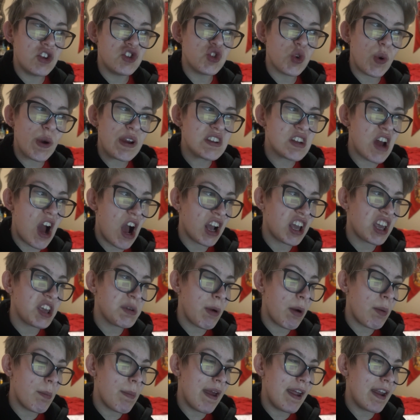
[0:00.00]
enjoy talking
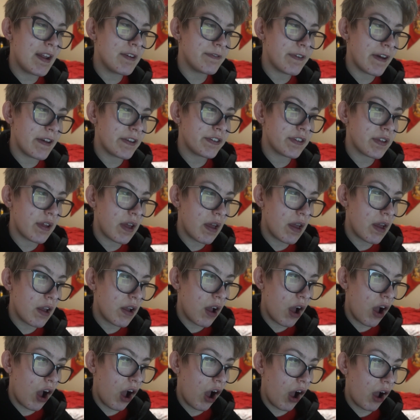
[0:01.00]
about Manifest
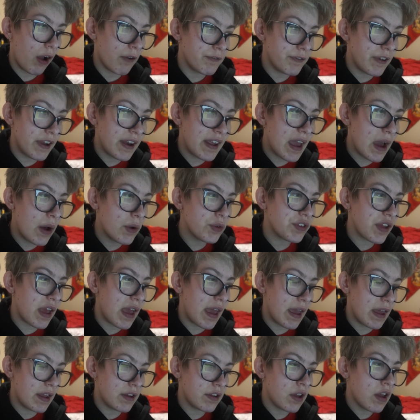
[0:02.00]
videos,
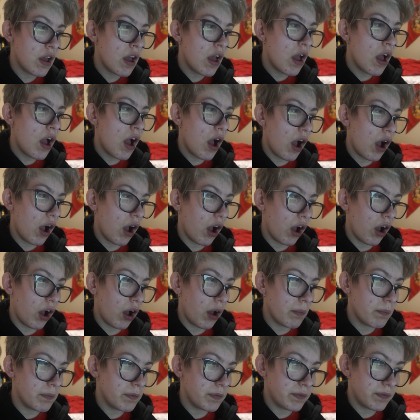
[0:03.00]
and
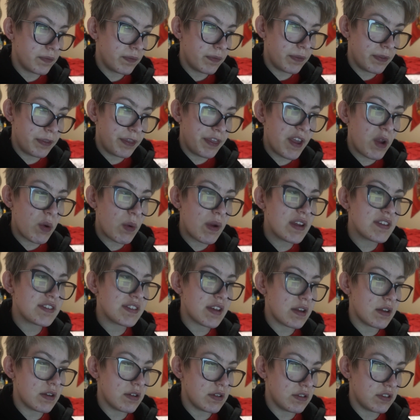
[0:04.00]
theories,
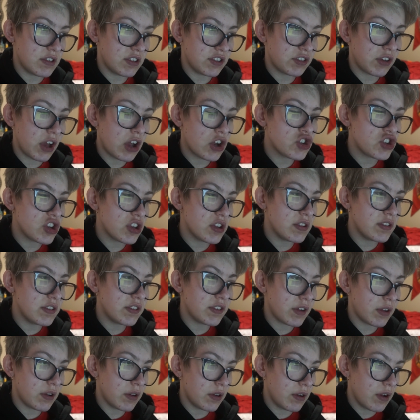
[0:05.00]
and
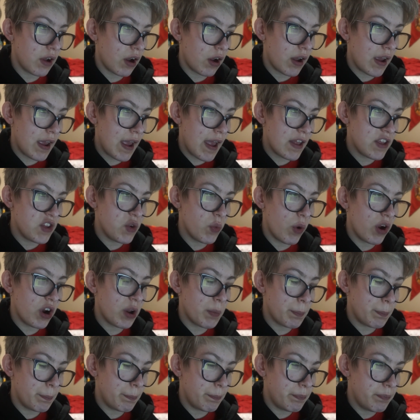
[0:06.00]
discussions, and you want
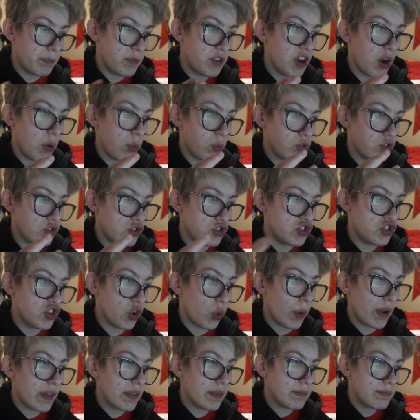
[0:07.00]
to, you know,
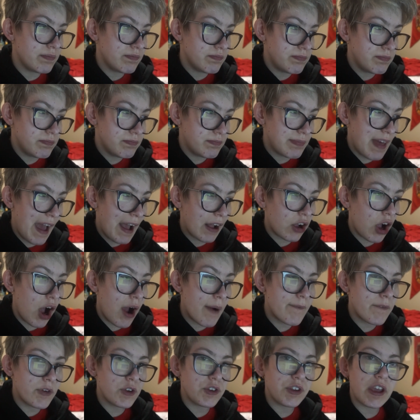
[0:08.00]
join that
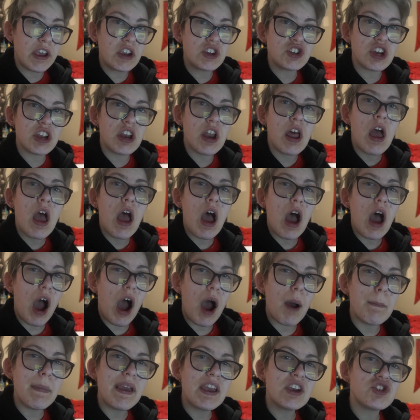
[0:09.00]
conversation,
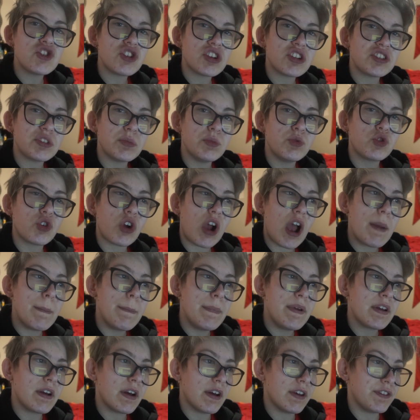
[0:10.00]
make sure to subscribe
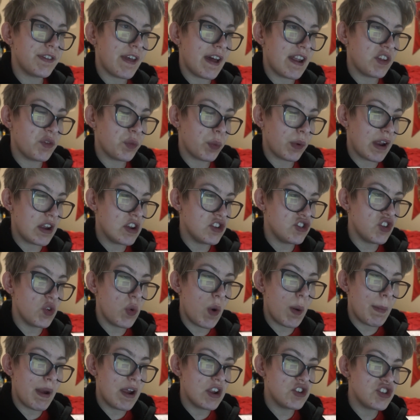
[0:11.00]
because that is what I
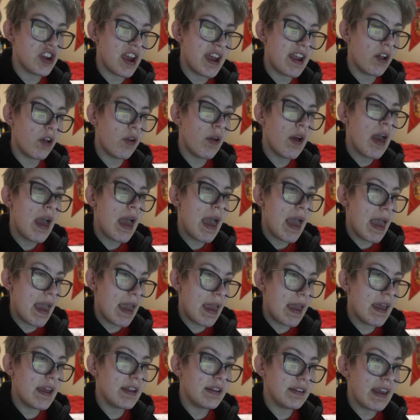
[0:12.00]
do on my channel.
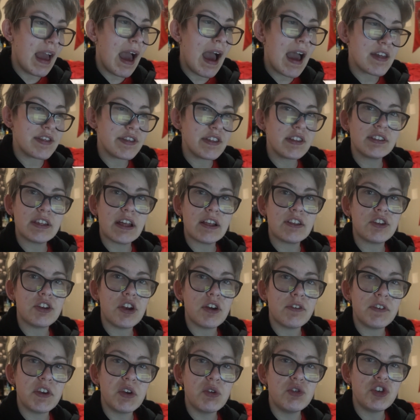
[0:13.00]
And yeah, I think that's
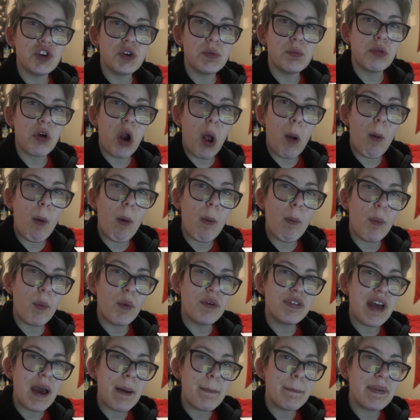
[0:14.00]
enough YouTube promo.
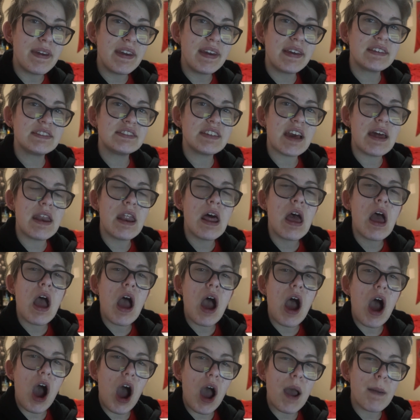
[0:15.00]
With that being said,
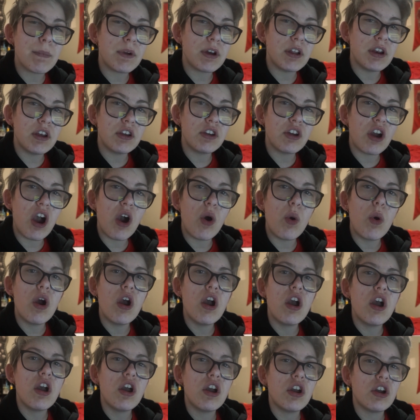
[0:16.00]
I'm gonna
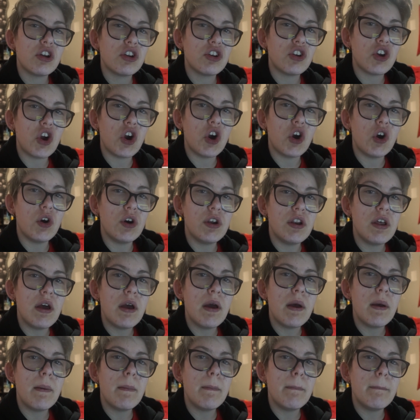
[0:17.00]
go. Good.
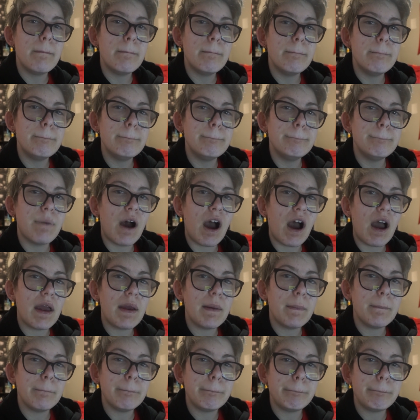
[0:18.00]
Bye.